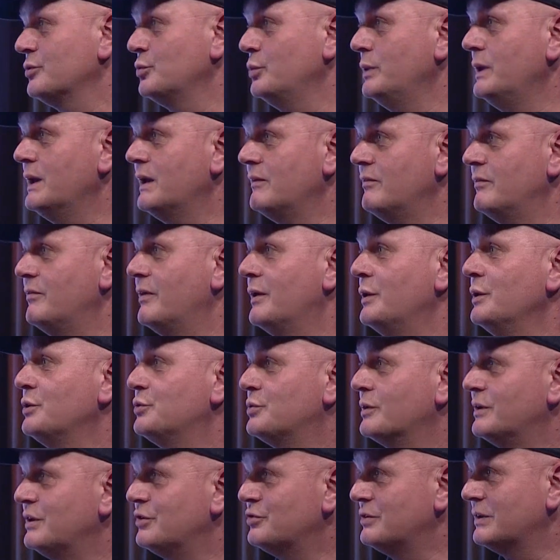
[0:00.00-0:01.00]
we are a very
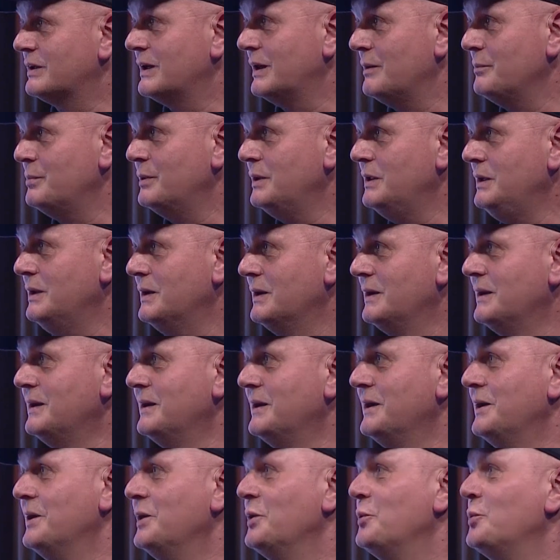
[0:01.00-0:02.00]
traditional company
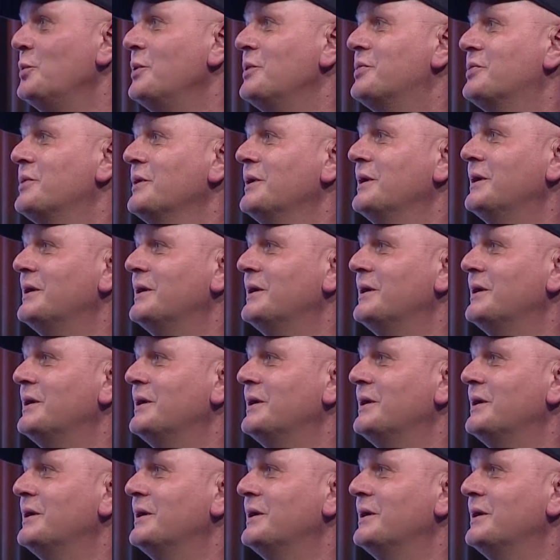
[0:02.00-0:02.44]
with